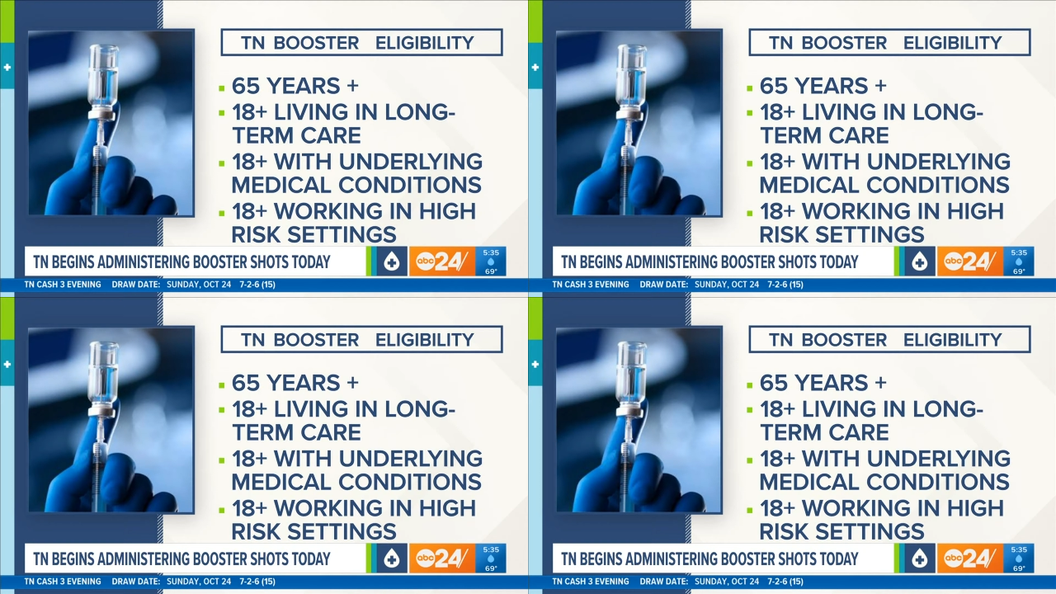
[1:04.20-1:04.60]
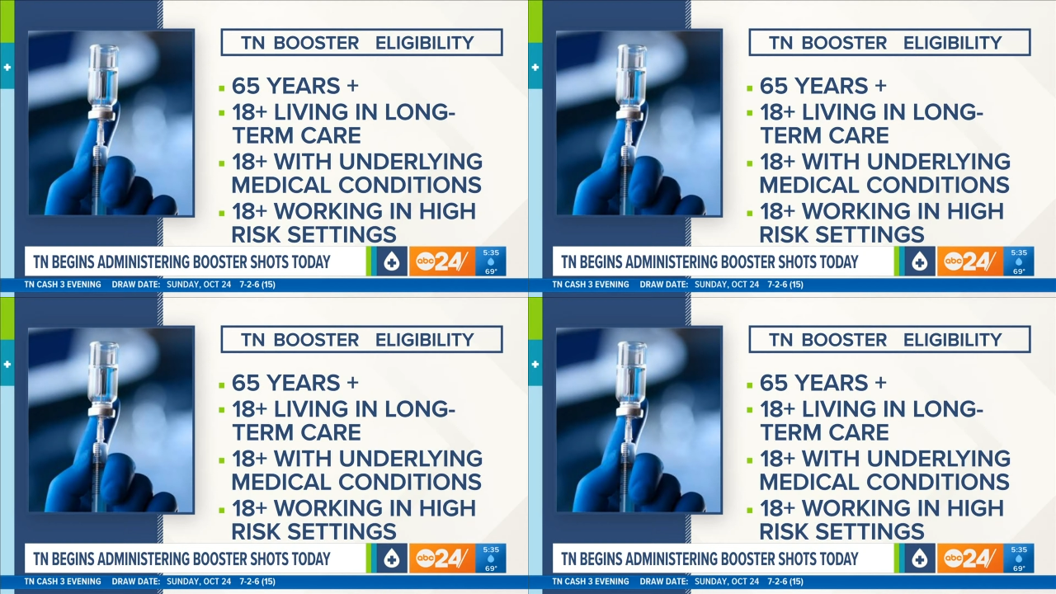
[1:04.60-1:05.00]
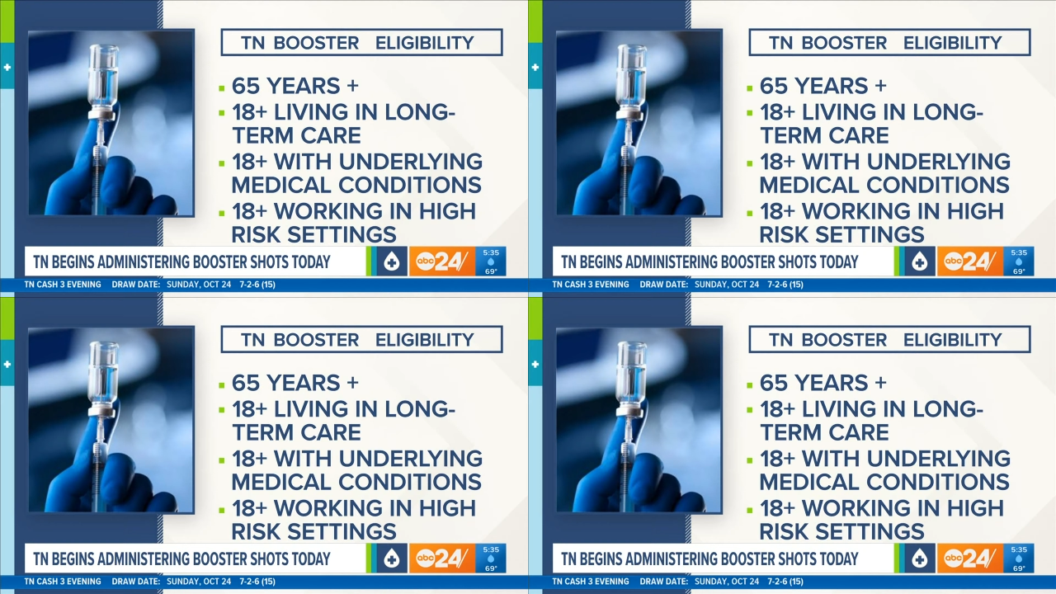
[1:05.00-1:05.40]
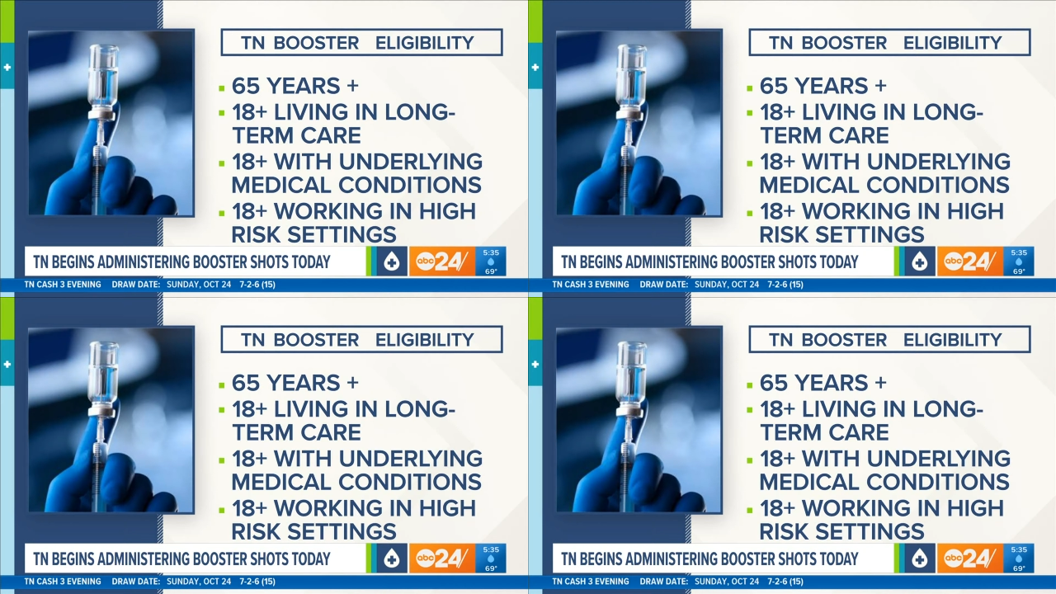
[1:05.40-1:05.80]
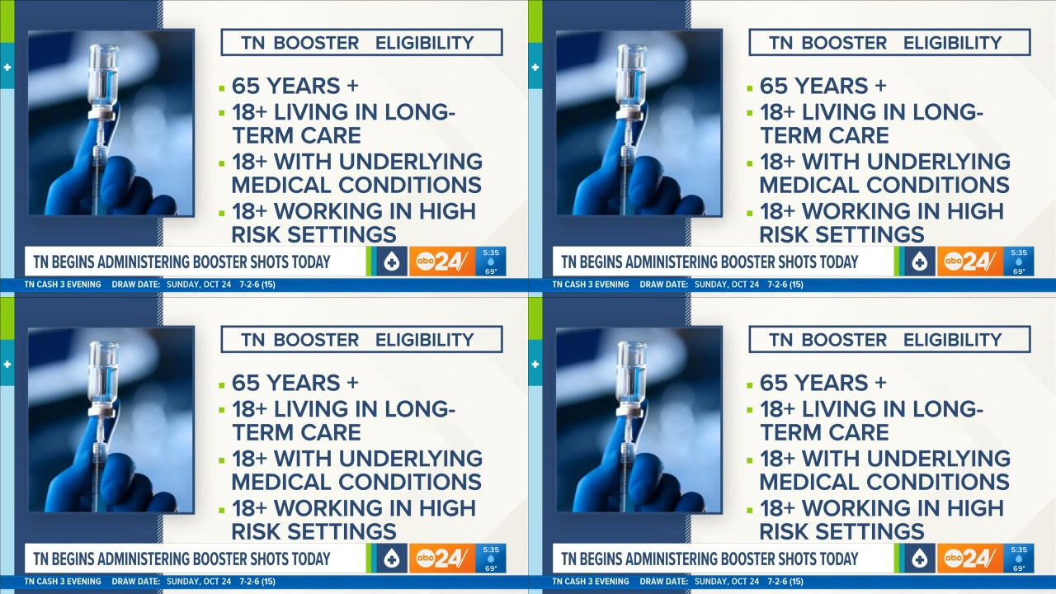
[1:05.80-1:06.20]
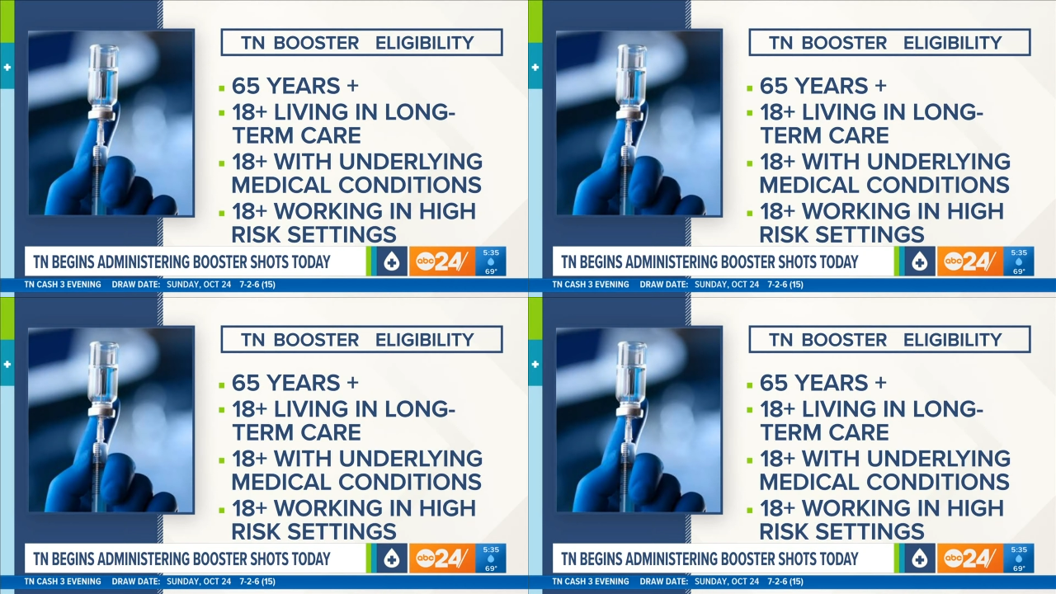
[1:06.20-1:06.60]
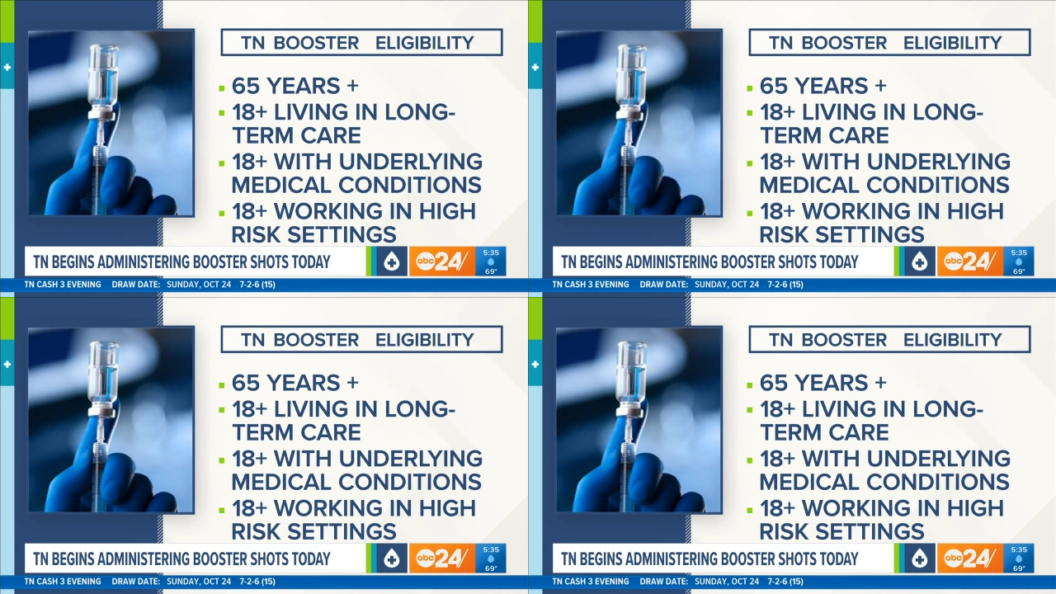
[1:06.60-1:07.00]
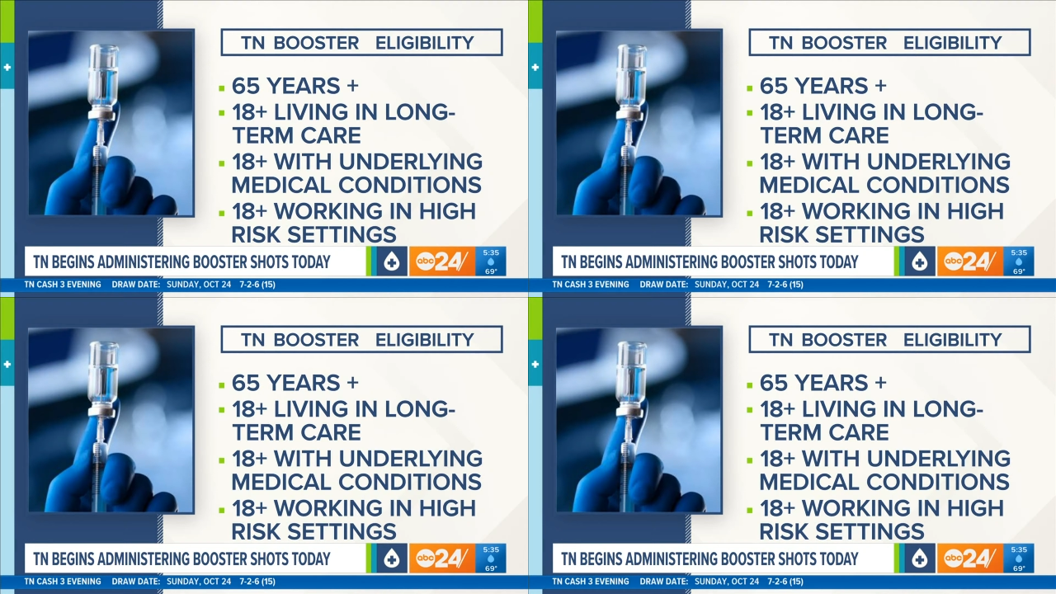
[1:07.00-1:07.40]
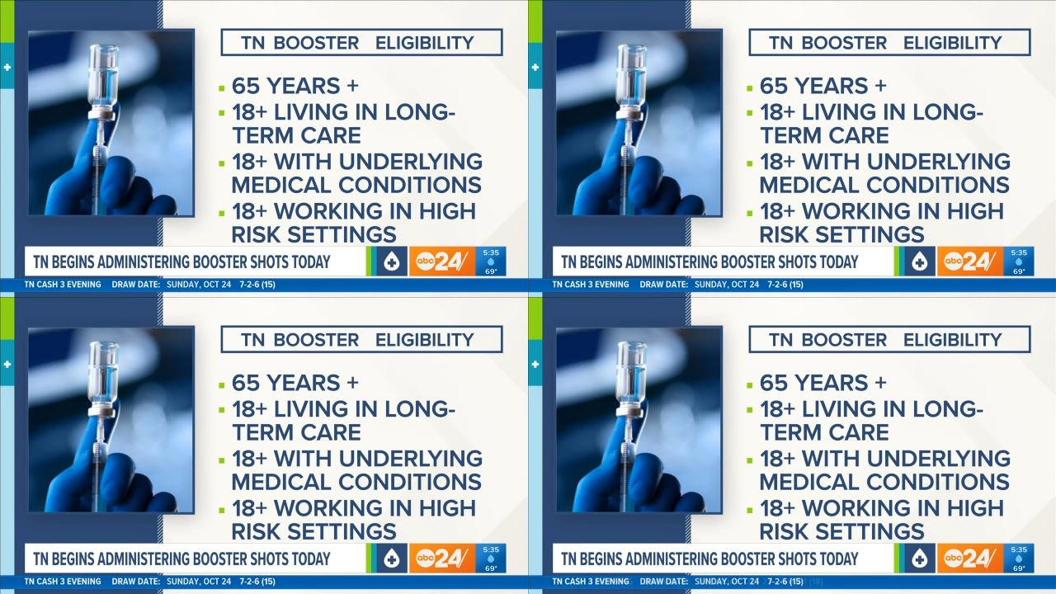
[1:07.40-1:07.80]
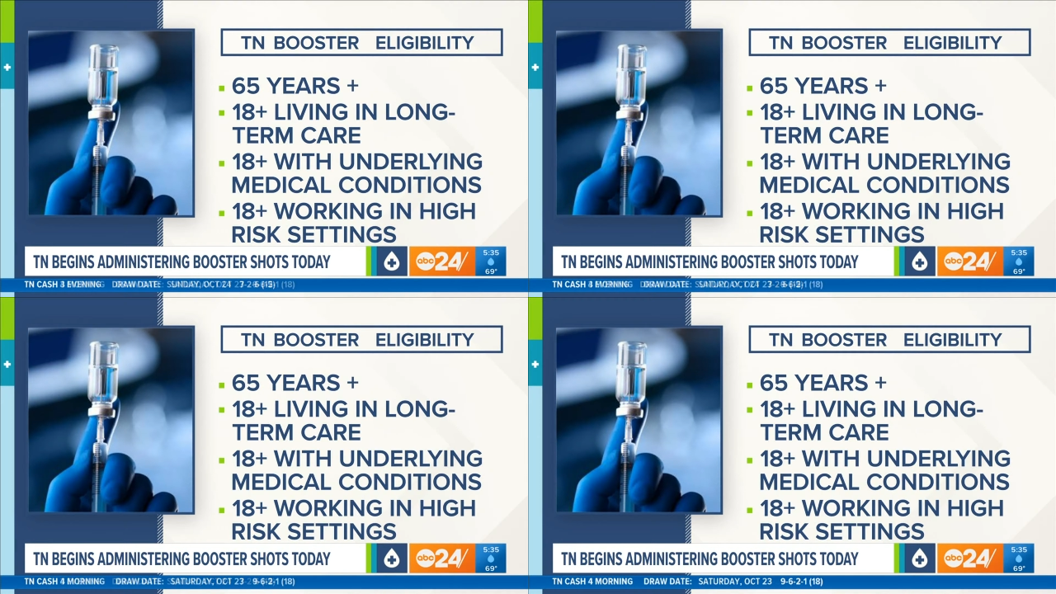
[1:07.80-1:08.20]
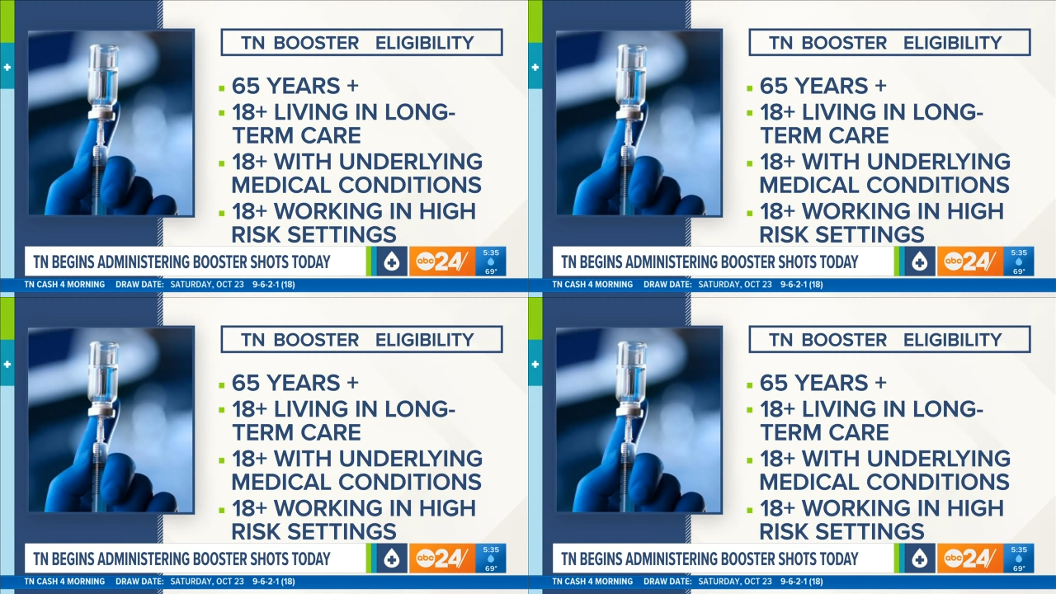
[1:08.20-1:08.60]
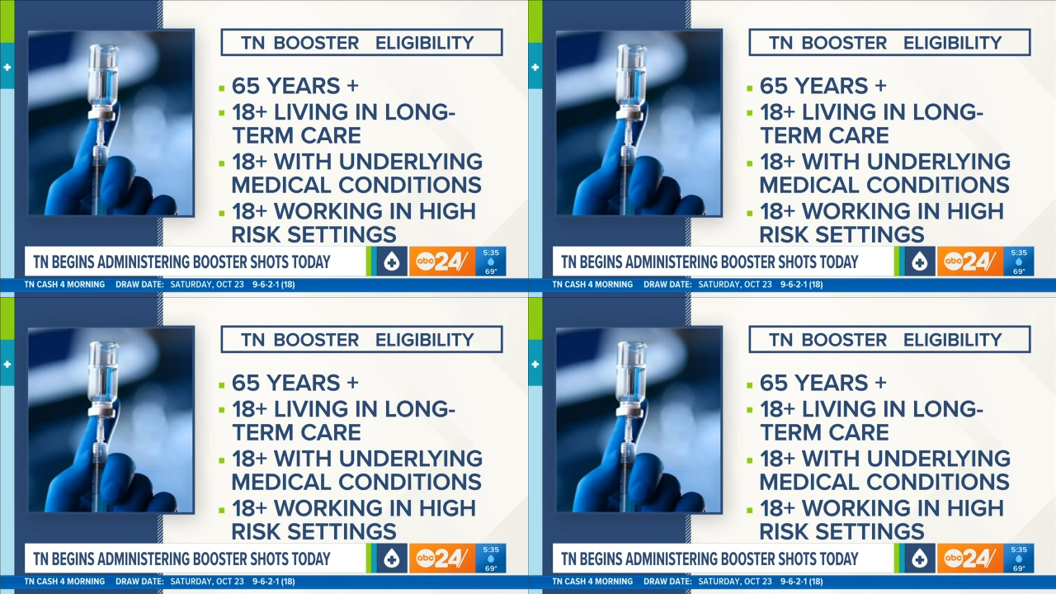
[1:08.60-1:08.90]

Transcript: Nobody's mouth can be seen.